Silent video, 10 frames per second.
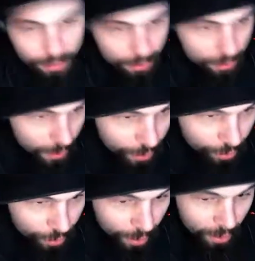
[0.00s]
in
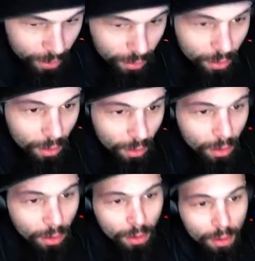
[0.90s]
arena,
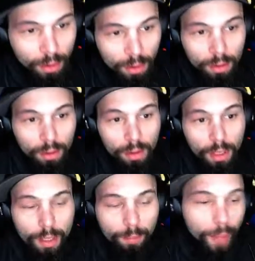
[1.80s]

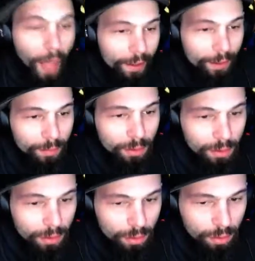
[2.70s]
in platinum,
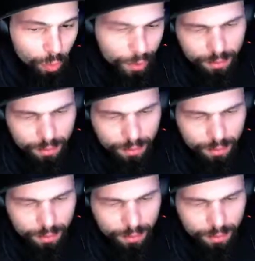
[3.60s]
with